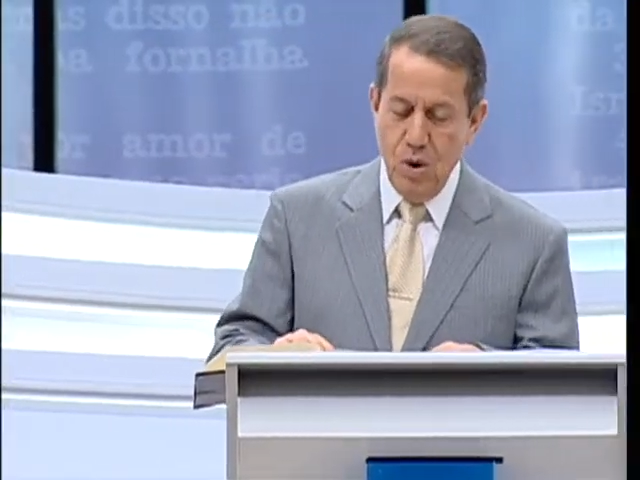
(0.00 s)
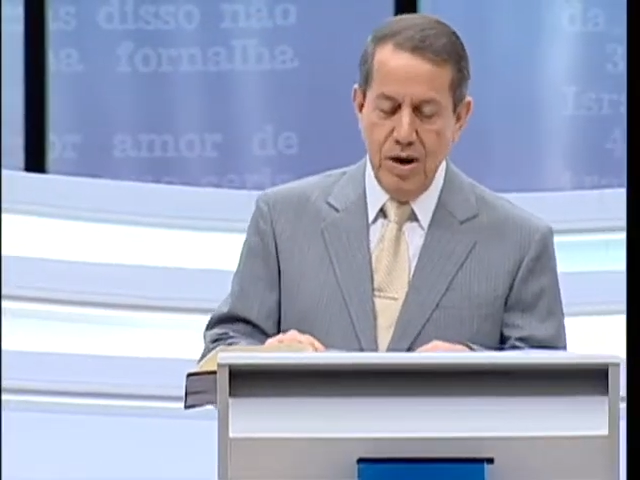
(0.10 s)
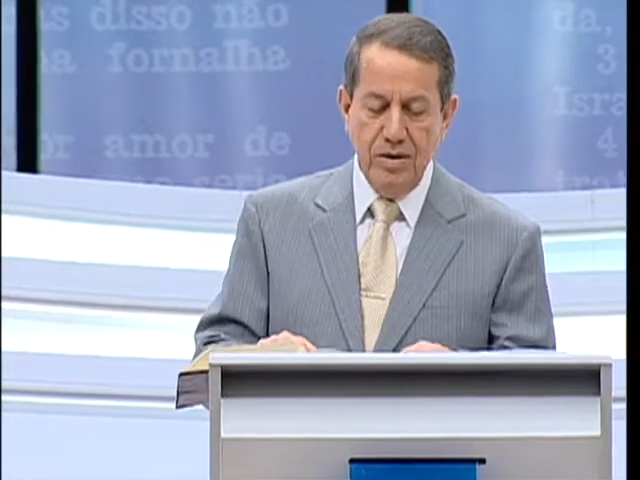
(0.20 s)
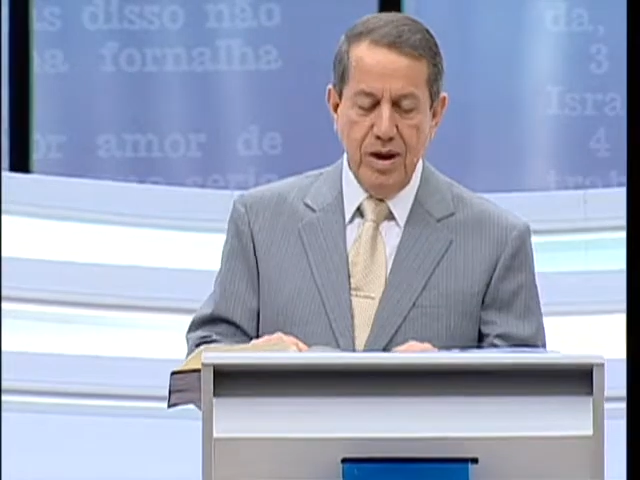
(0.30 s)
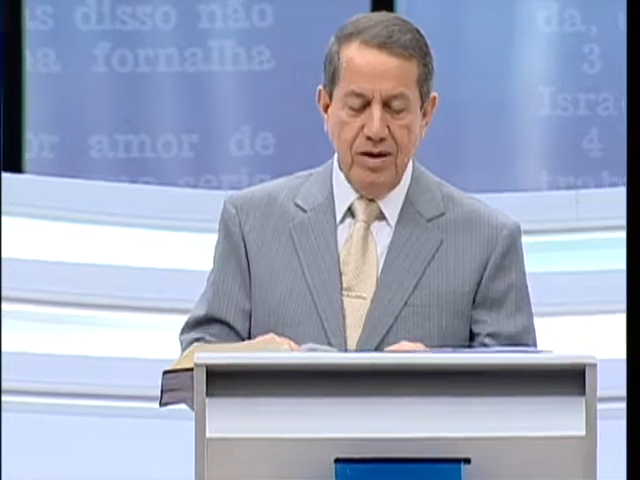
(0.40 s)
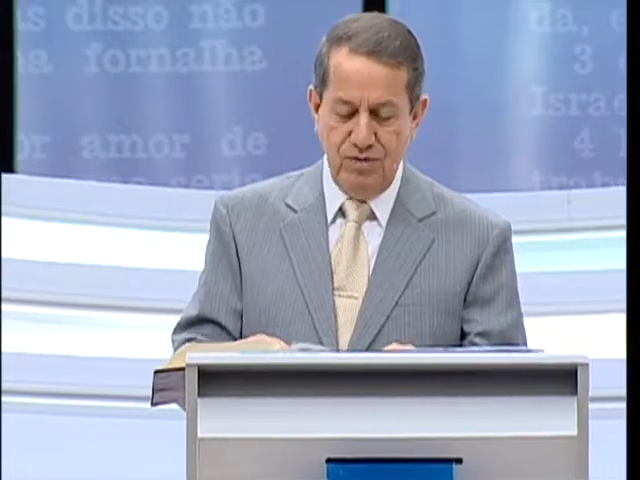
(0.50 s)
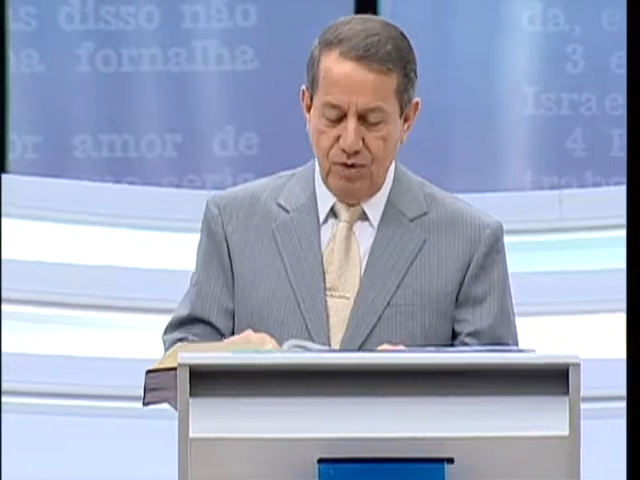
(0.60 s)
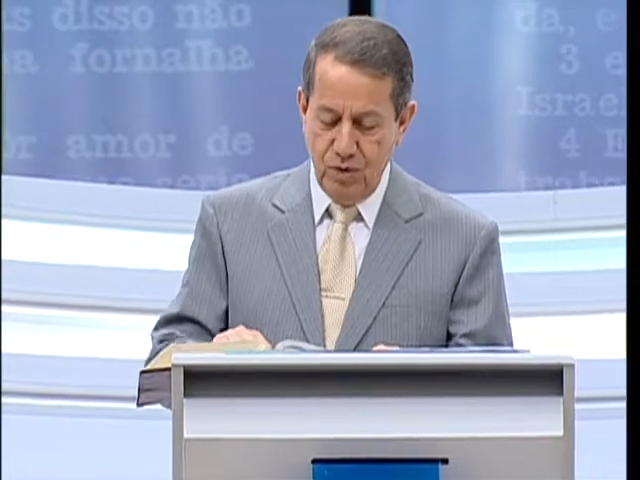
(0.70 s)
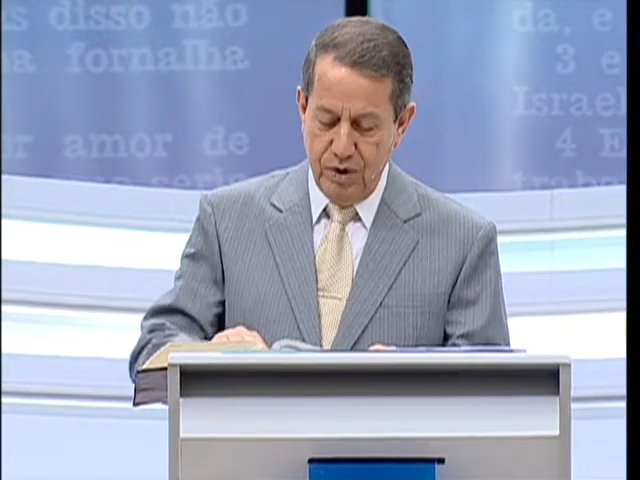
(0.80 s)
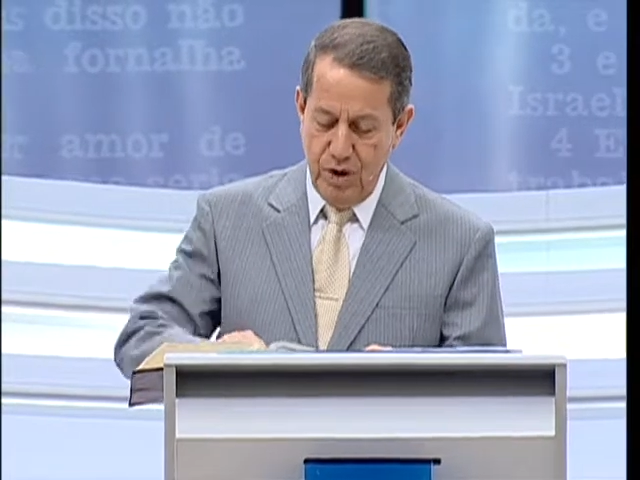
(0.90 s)
When he
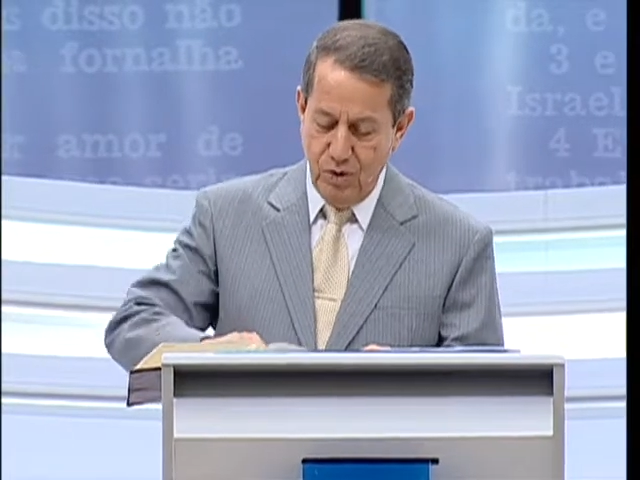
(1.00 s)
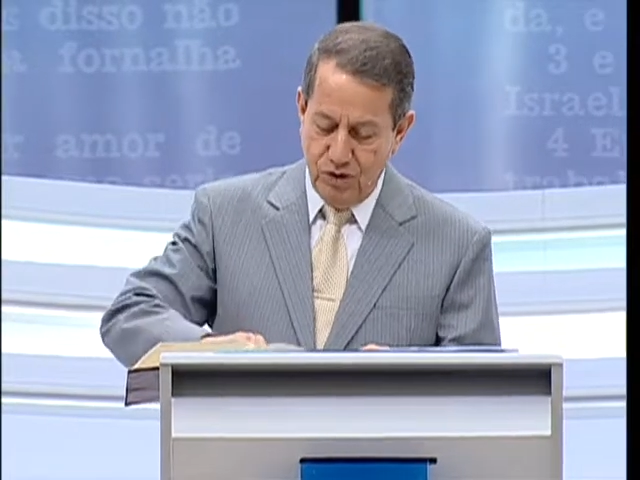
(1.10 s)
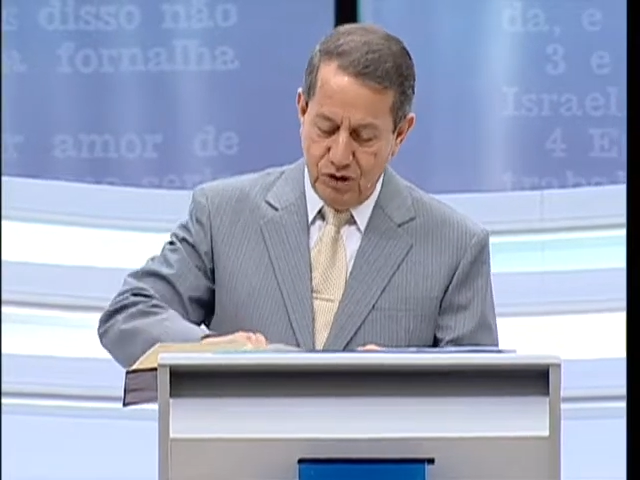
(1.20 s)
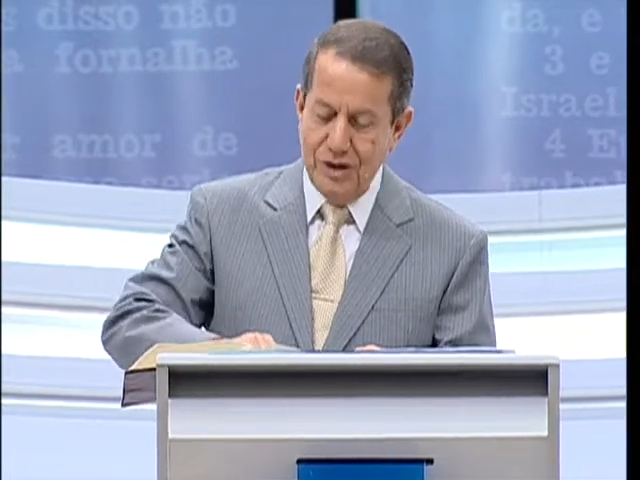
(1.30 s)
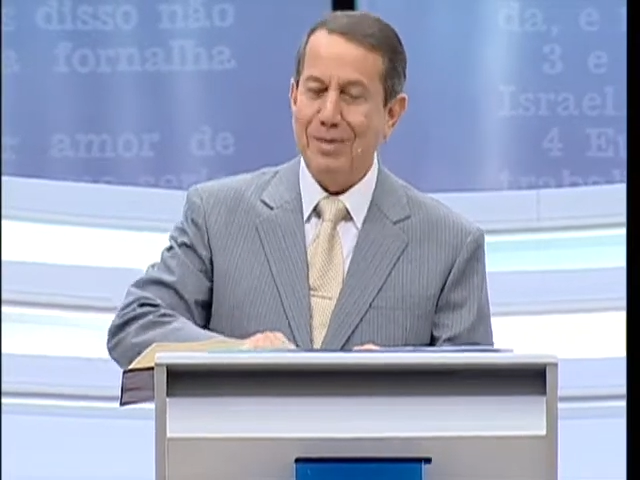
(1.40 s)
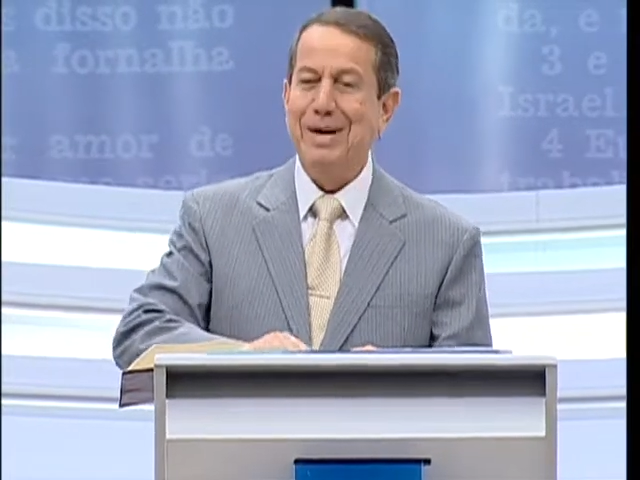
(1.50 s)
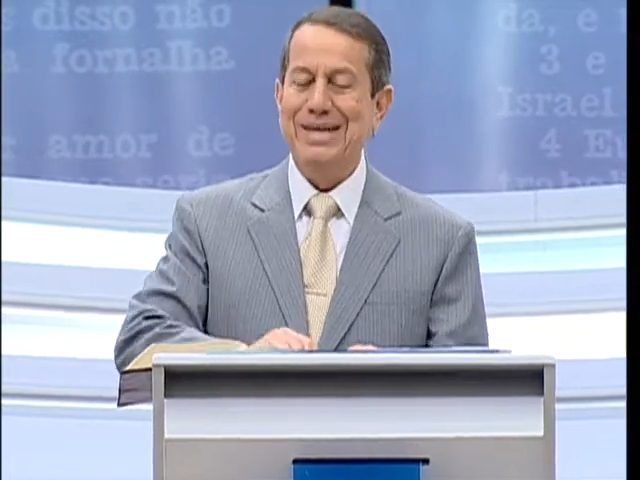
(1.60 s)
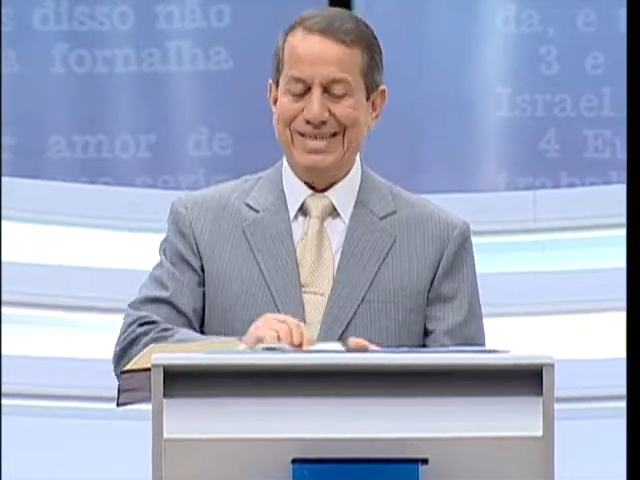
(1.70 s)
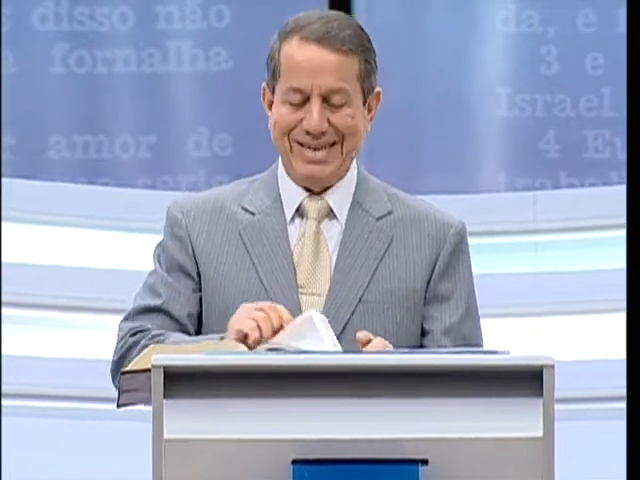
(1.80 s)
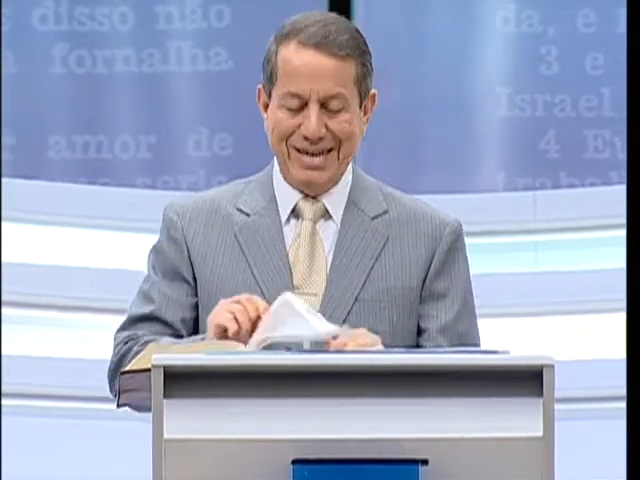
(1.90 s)
realized there
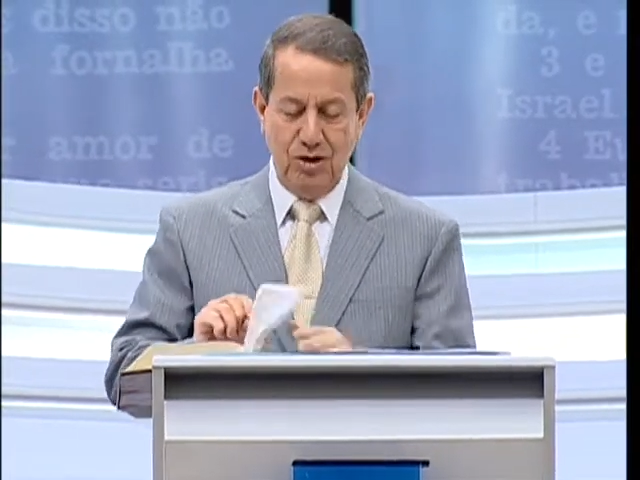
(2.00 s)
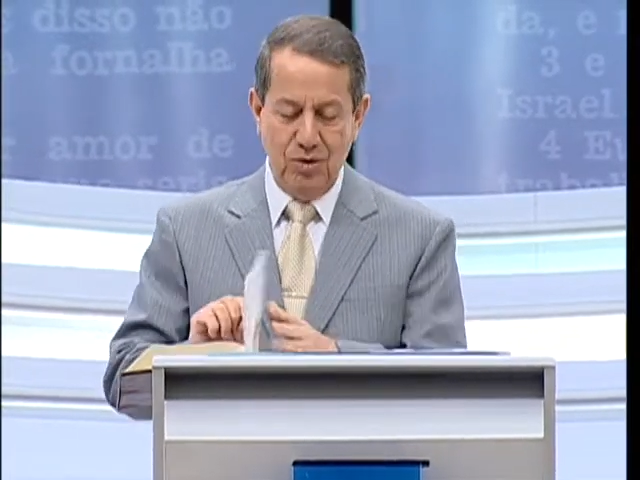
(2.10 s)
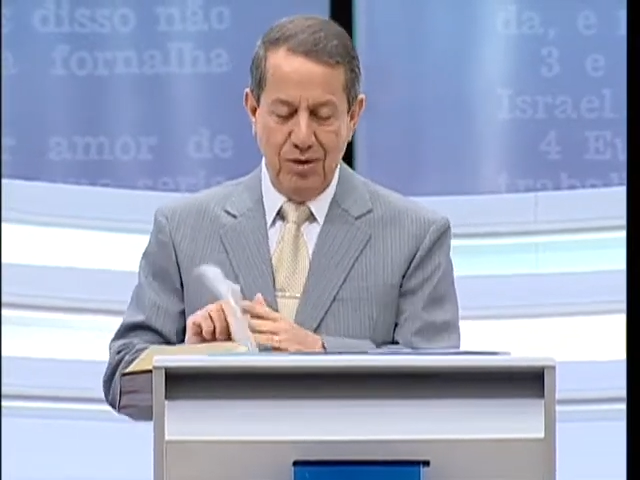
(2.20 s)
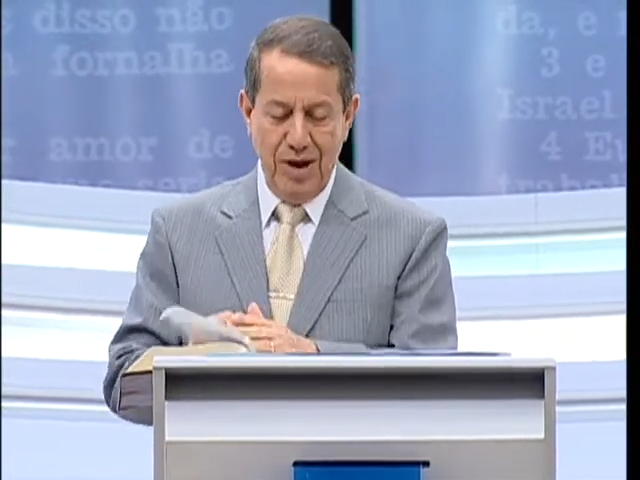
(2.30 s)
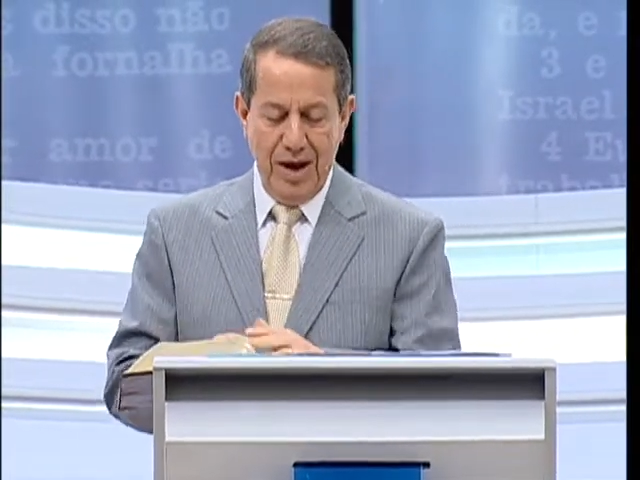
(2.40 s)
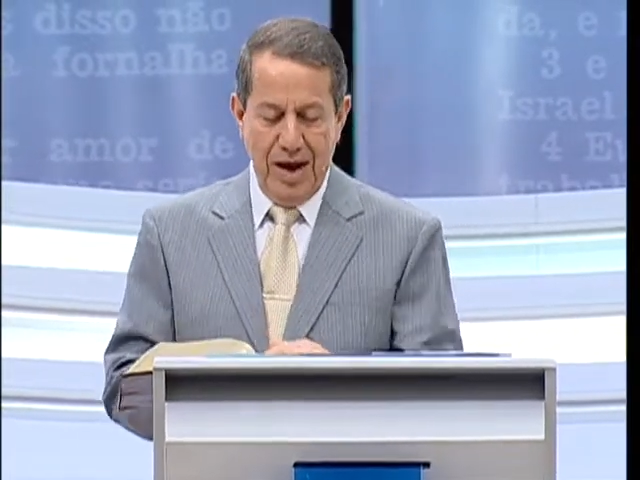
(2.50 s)
was no way out